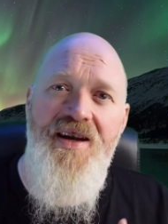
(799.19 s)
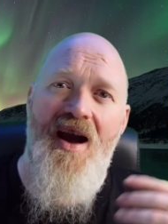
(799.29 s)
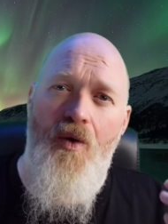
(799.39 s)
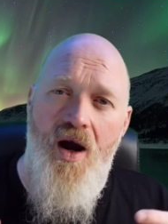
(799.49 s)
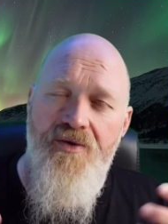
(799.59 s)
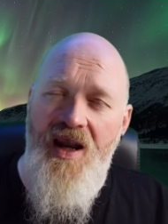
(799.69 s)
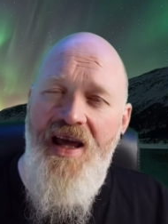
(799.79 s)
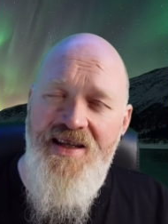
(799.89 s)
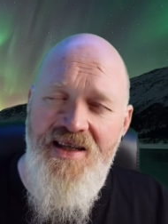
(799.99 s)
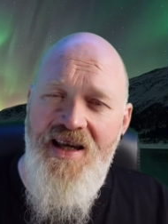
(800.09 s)
how I
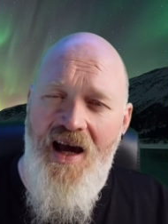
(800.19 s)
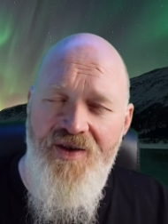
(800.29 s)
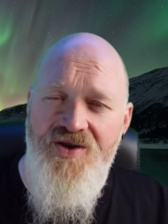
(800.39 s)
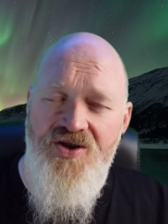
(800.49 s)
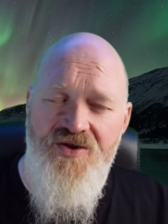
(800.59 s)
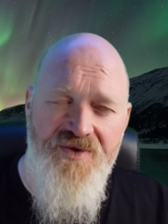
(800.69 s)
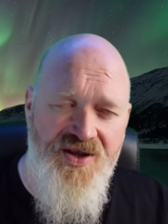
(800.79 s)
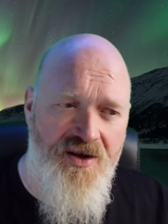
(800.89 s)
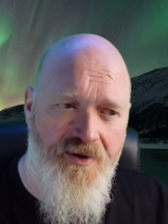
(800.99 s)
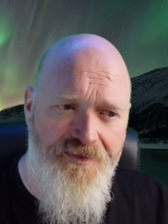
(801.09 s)
related to others as a
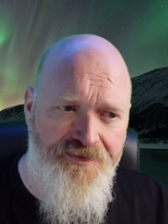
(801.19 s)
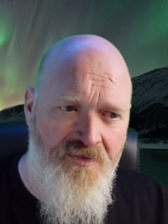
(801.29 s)
result.